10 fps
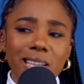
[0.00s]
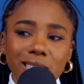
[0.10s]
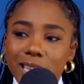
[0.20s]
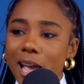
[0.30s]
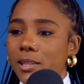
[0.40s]

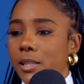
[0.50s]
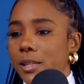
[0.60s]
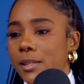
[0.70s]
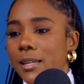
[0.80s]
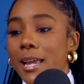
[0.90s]

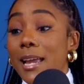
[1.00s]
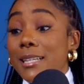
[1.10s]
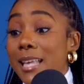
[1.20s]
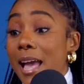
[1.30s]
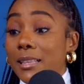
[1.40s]
Exactly.
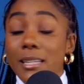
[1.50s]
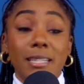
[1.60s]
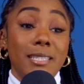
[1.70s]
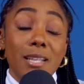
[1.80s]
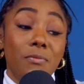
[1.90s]

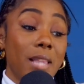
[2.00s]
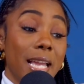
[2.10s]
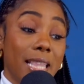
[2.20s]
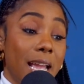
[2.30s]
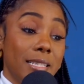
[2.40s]
Stuff
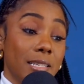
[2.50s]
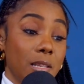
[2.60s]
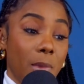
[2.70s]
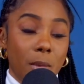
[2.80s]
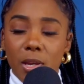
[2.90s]
like that
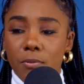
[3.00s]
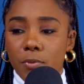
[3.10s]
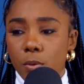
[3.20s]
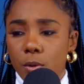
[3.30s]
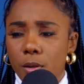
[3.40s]
doesn't make me
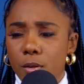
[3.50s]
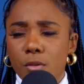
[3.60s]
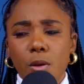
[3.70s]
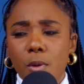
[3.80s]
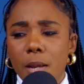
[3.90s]
feel good.
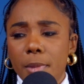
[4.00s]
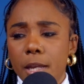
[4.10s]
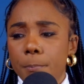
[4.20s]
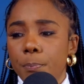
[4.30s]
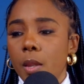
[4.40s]
You know what I
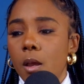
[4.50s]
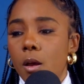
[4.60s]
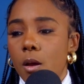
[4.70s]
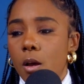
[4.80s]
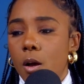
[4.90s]
mean?
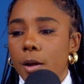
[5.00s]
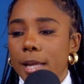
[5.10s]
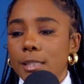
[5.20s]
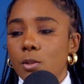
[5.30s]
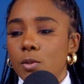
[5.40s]

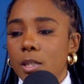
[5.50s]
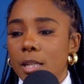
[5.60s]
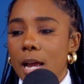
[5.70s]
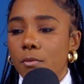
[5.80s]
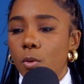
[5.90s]
Okay, let's go to
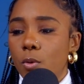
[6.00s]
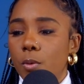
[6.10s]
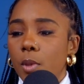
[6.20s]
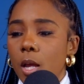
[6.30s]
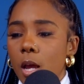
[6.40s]
the live. Hold
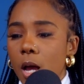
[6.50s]
on.